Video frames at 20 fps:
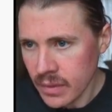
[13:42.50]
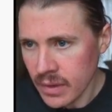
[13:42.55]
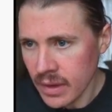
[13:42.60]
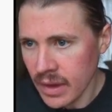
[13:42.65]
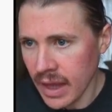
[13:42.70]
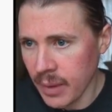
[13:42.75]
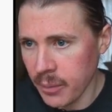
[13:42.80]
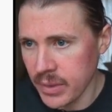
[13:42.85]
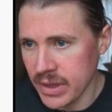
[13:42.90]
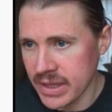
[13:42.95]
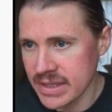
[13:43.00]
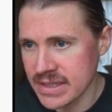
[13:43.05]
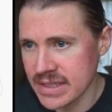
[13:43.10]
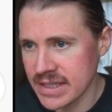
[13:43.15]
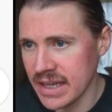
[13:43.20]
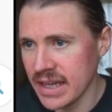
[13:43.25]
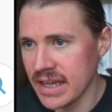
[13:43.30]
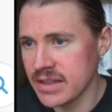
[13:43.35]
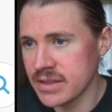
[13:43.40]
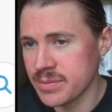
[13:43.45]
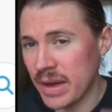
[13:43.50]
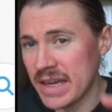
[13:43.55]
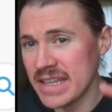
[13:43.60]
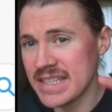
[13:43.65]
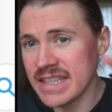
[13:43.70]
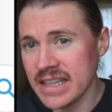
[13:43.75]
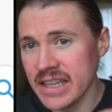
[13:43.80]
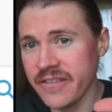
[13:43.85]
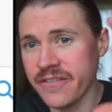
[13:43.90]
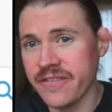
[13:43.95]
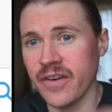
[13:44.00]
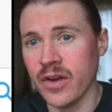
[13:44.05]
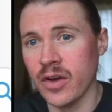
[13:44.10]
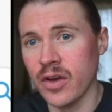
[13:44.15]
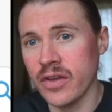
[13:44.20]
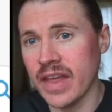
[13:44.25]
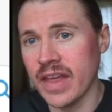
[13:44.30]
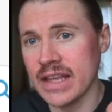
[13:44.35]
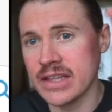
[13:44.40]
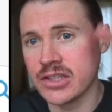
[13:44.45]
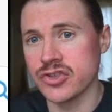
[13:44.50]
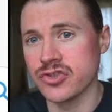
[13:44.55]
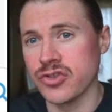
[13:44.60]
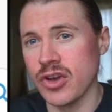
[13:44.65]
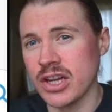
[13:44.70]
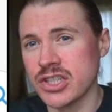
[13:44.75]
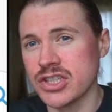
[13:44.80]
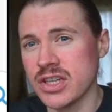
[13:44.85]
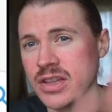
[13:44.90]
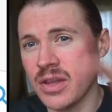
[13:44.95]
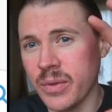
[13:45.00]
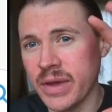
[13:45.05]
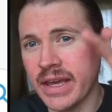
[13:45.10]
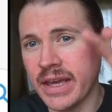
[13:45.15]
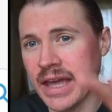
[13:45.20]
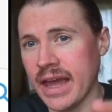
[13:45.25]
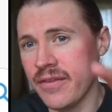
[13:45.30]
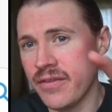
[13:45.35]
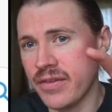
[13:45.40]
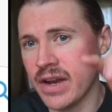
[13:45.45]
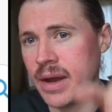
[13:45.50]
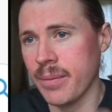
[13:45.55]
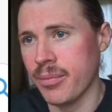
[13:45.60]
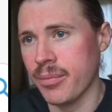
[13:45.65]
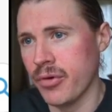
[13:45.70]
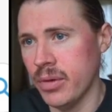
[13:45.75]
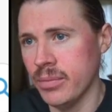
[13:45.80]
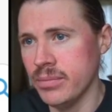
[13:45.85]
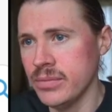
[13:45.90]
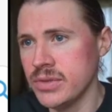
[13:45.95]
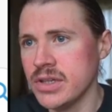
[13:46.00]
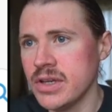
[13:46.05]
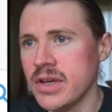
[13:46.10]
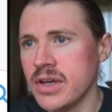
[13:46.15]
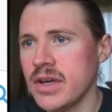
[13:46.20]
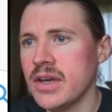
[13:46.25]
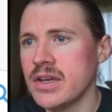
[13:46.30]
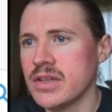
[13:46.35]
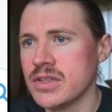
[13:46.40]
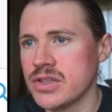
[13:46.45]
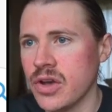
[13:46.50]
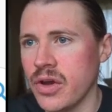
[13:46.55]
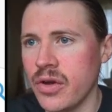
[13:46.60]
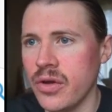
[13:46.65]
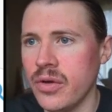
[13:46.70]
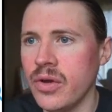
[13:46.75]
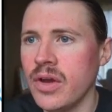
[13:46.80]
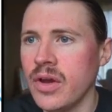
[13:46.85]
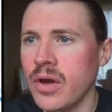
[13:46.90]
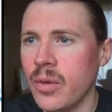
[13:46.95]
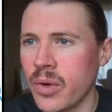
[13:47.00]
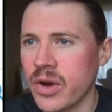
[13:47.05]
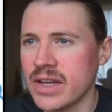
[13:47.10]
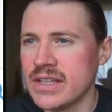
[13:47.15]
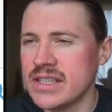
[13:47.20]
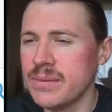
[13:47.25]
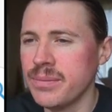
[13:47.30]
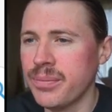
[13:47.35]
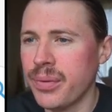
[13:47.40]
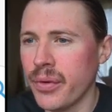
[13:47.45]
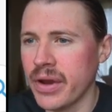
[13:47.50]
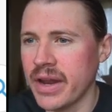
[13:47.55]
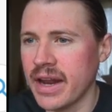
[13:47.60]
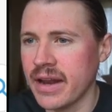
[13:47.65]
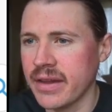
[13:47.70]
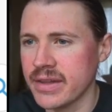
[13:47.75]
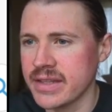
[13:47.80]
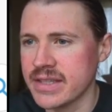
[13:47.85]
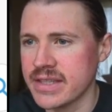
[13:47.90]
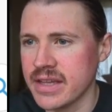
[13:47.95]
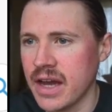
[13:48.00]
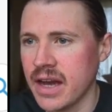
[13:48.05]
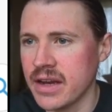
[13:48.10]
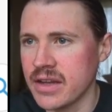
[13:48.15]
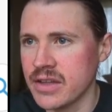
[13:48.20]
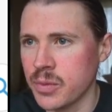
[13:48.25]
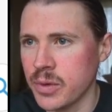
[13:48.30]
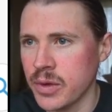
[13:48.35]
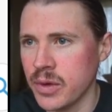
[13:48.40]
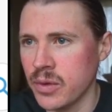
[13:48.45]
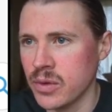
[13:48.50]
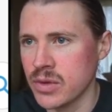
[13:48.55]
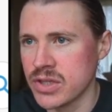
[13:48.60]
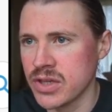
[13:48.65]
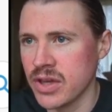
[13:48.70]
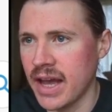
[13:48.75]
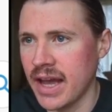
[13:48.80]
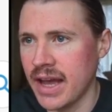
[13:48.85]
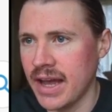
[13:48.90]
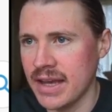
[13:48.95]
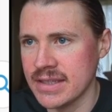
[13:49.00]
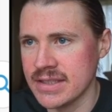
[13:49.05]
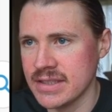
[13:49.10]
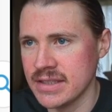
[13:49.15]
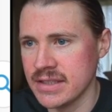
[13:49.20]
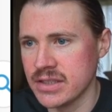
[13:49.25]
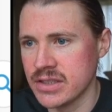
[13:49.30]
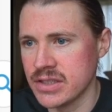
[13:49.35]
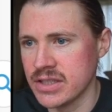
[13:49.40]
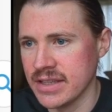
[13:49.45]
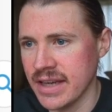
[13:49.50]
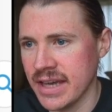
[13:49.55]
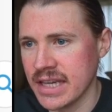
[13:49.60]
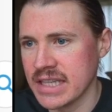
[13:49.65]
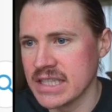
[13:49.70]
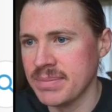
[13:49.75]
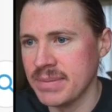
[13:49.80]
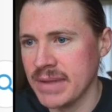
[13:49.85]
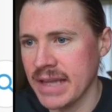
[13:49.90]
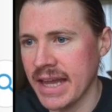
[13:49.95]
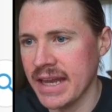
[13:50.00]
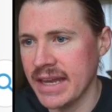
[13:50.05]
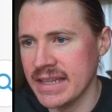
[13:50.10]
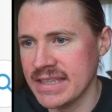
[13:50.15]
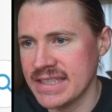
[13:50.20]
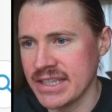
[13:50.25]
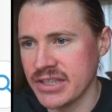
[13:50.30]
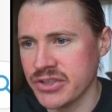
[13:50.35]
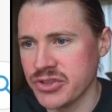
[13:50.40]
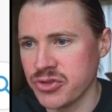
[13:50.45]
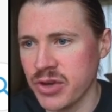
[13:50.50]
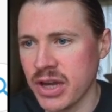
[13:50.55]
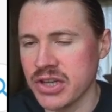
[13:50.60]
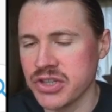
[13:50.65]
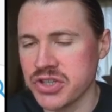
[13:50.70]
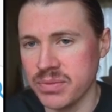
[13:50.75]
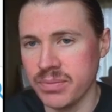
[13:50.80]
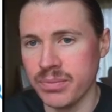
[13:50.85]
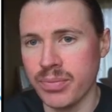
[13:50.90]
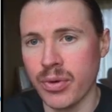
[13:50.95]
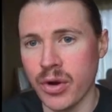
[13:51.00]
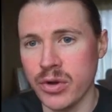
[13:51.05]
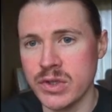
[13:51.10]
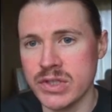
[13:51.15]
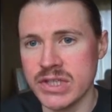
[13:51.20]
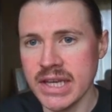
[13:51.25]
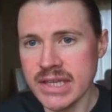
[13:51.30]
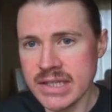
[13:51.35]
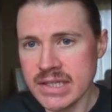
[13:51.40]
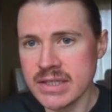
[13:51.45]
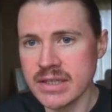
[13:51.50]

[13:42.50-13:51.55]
and we can see it has basically followed that structure that we gave in our prompt. So what I didn't point out at the start is we also asked it to explain its extraction process.